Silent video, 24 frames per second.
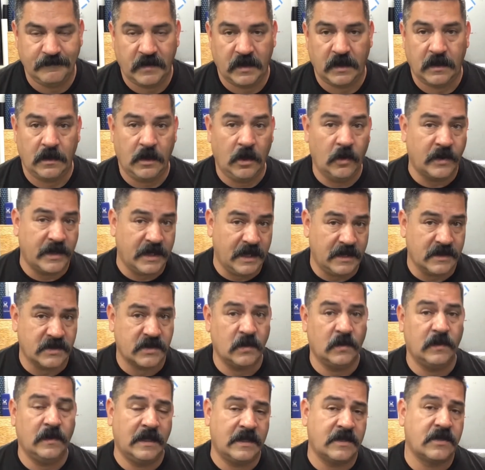Okay, so
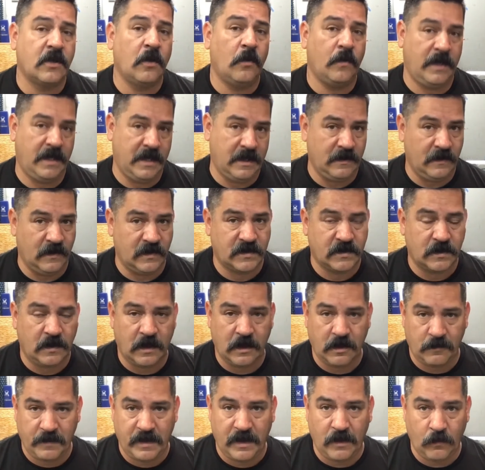let's go ahead and let's talk
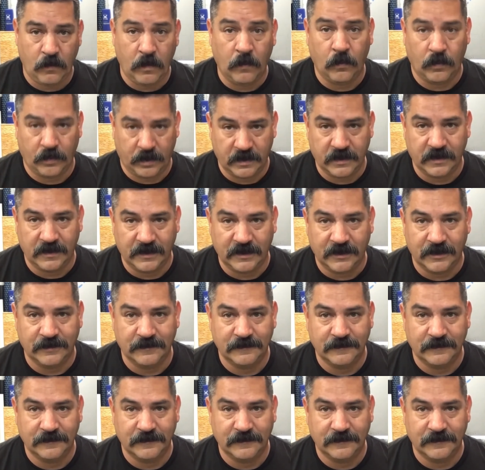about what we're going to do.